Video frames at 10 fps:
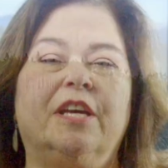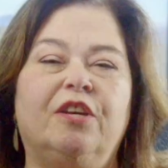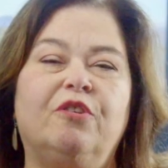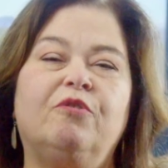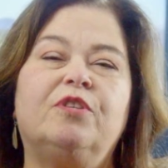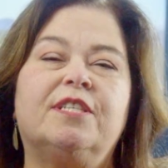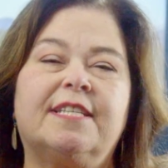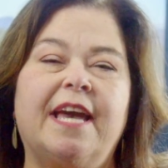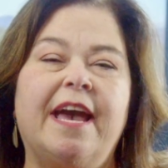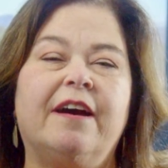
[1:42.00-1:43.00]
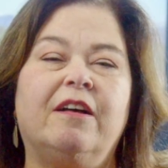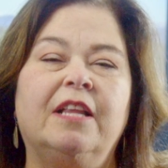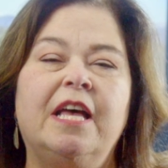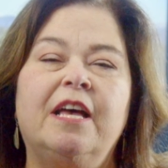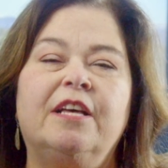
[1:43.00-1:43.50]
huge
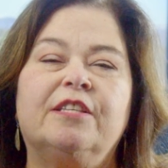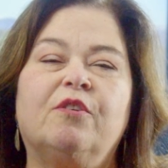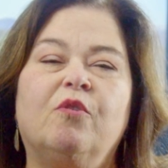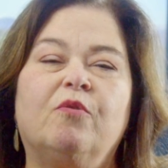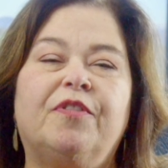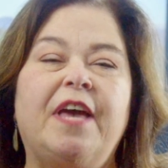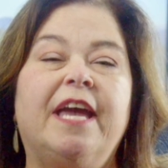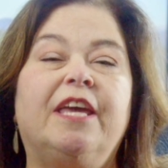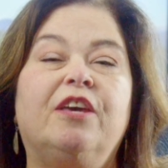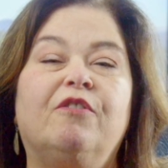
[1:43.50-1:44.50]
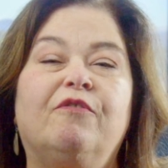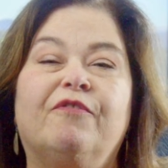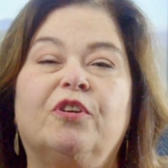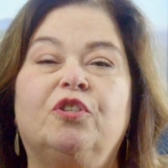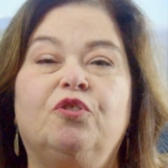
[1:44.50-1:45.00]
scale. So thank you
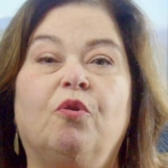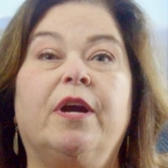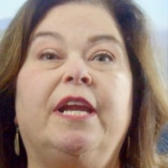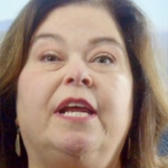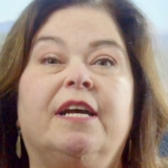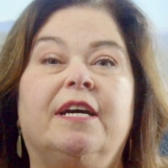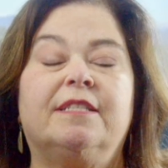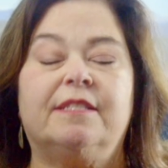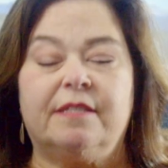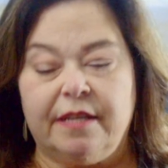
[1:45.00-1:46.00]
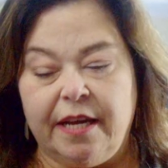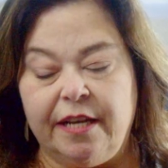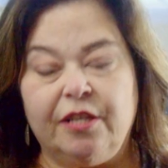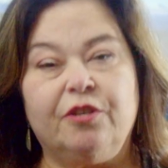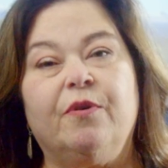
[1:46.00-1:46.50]
for joining us
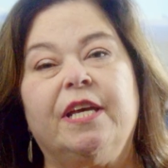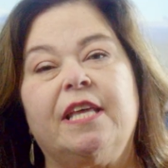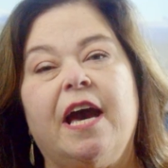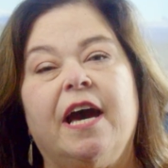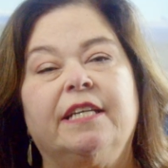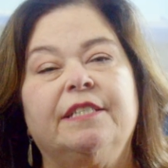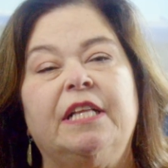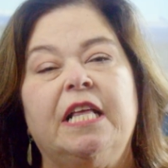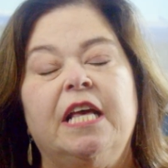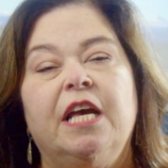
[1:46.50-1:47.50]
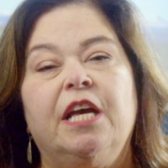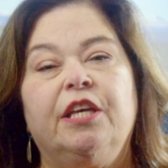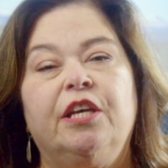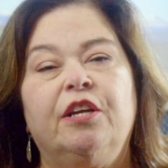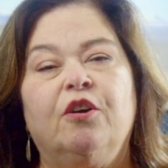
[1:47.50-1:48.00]
in doing that.
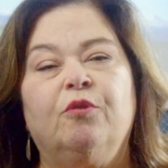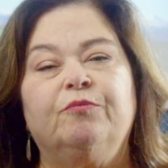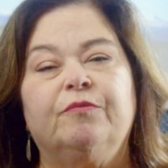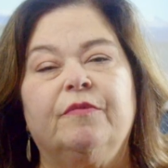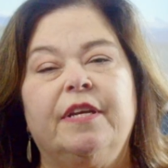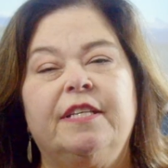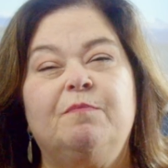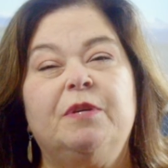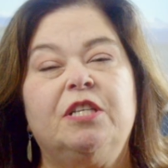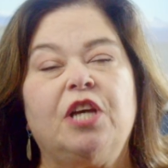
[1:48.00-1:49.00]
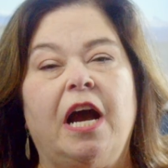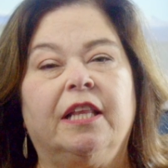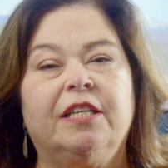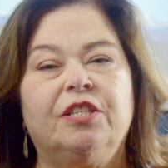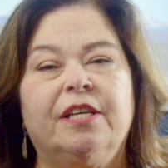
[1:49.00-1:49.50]
You know, it's been
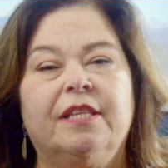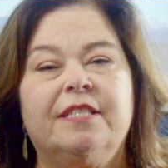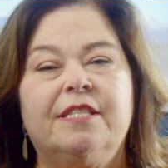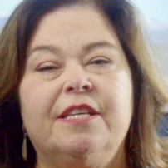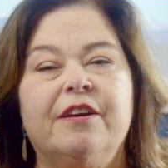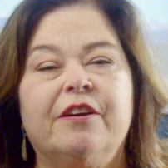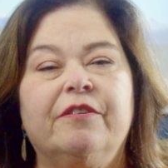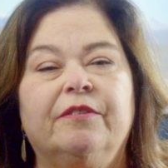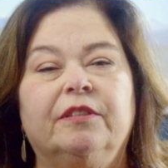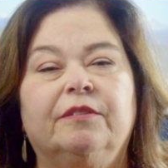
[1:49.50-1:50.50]
challenging this year.